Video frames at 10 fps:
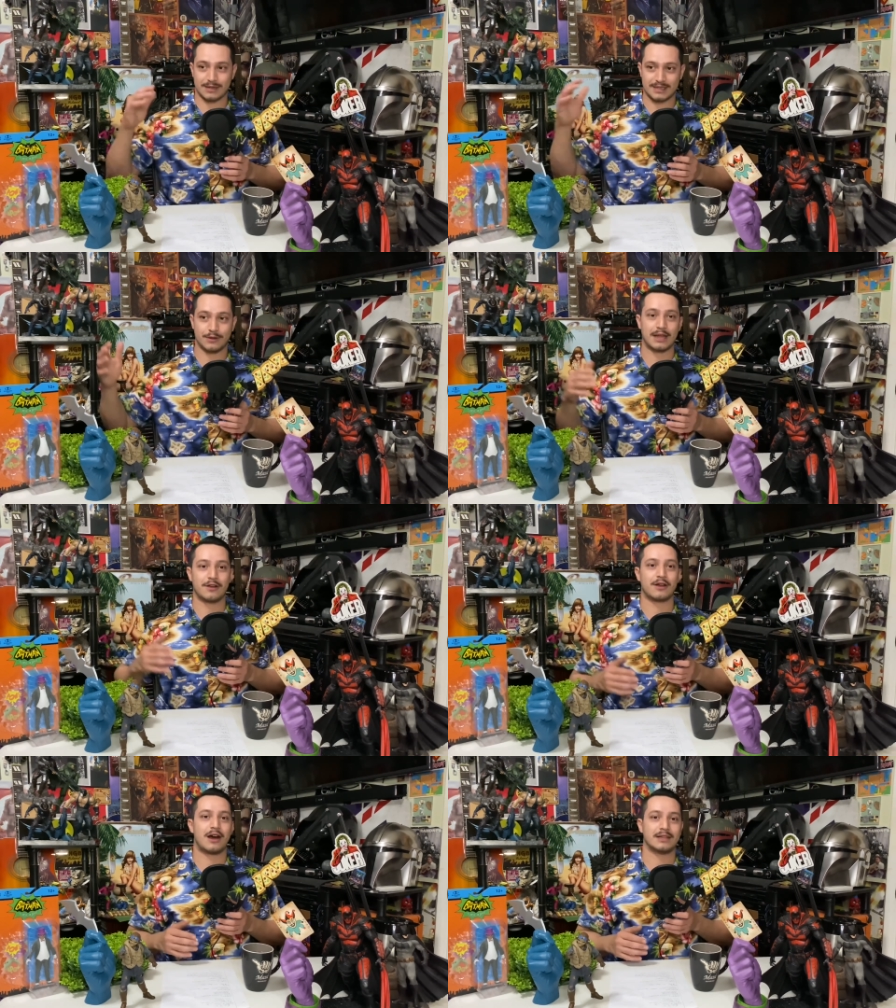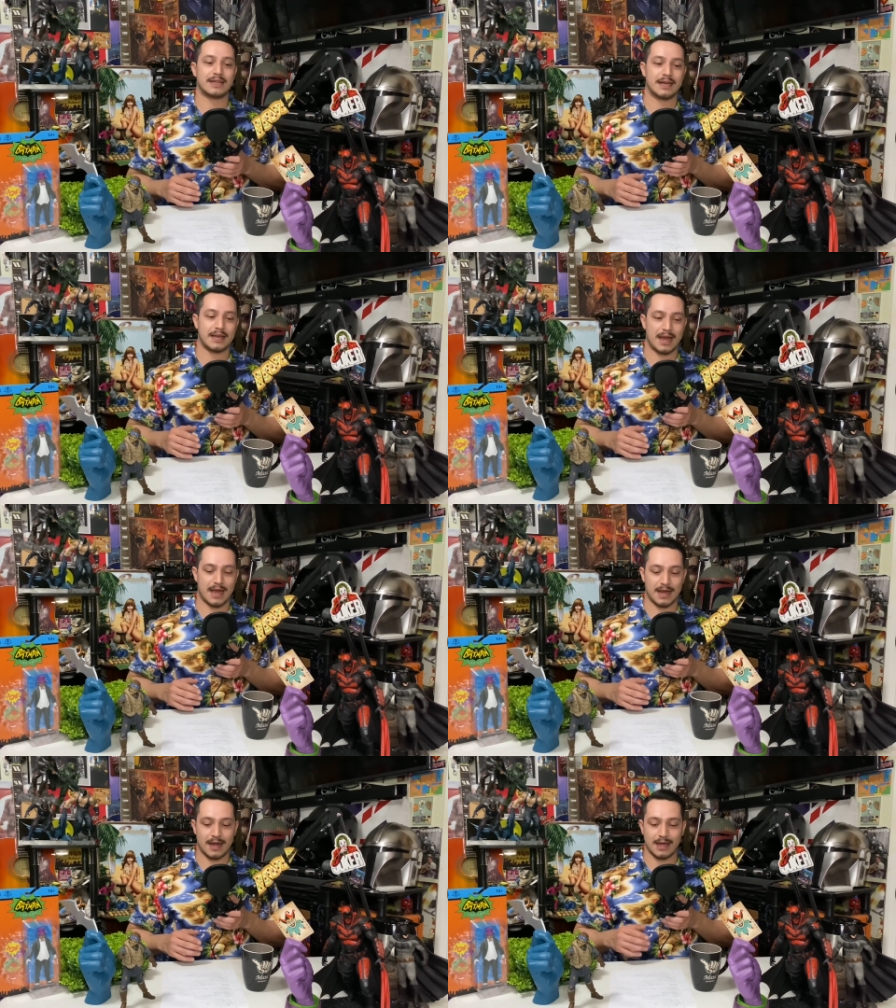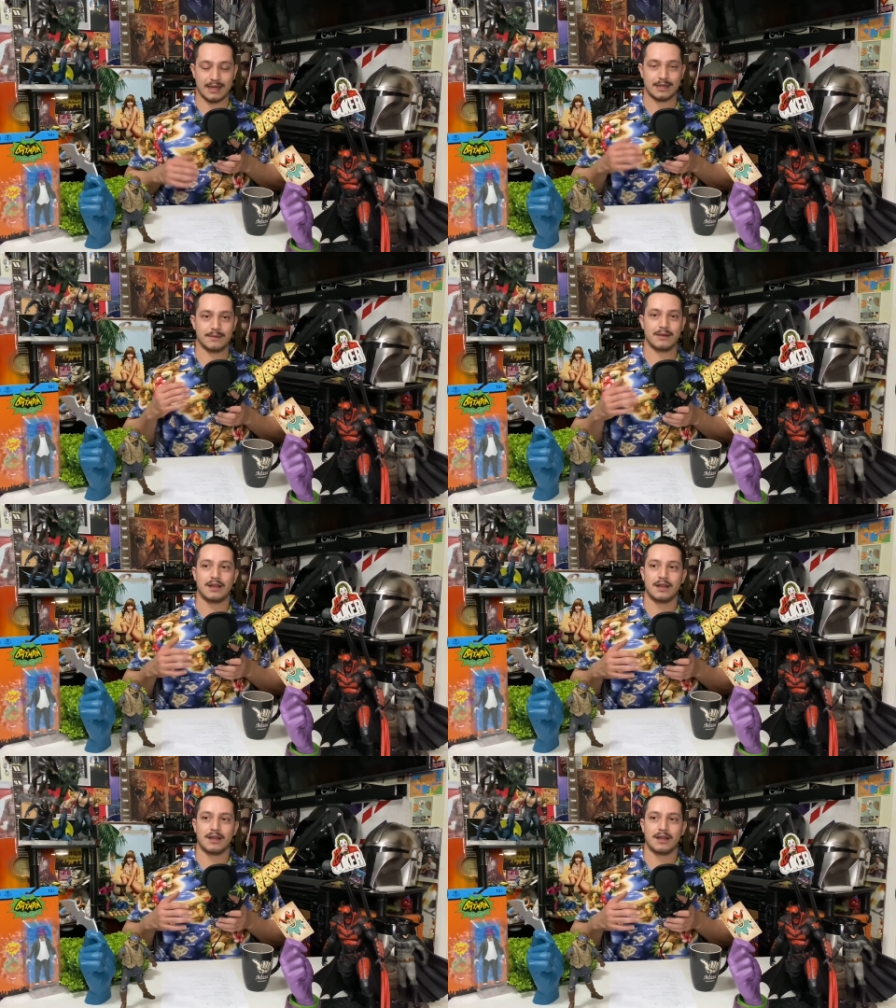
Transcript: still get your content and I can